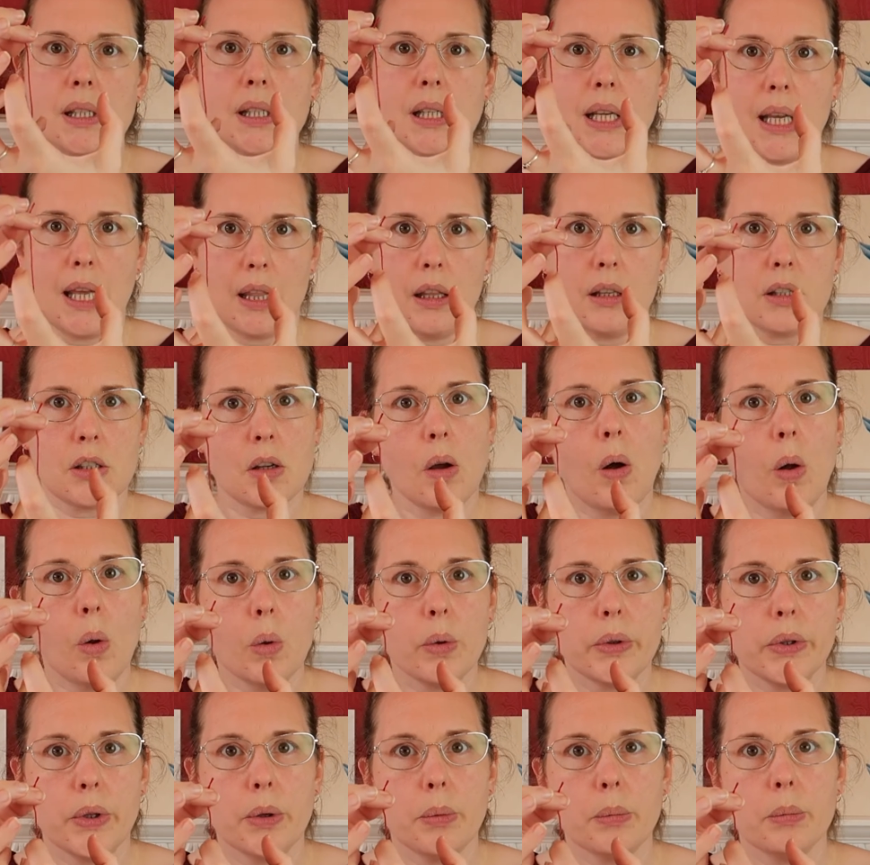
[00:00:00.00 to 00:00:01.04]
together to
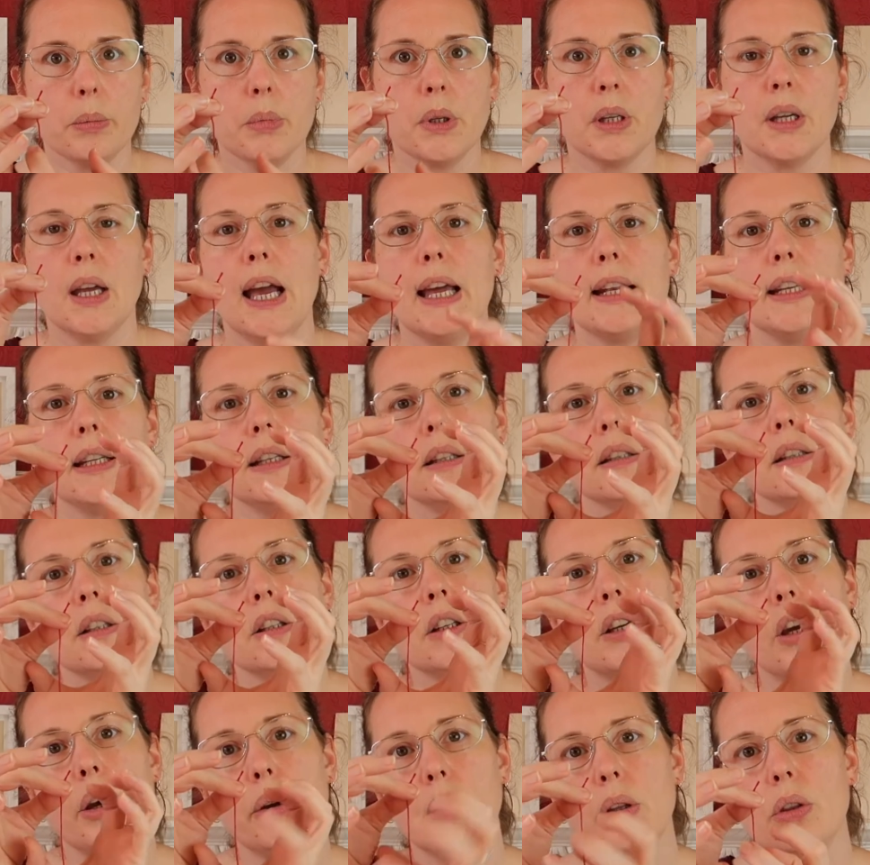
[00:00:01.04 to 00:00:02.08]
hold them, and in
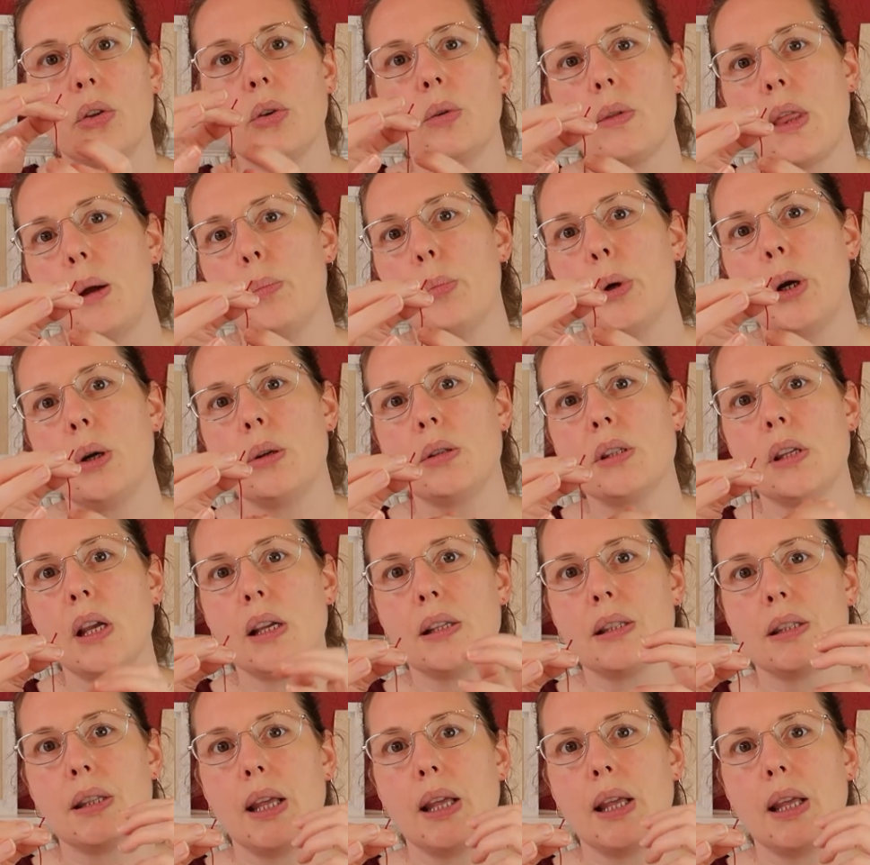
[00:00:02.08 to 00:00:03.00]
going through that process,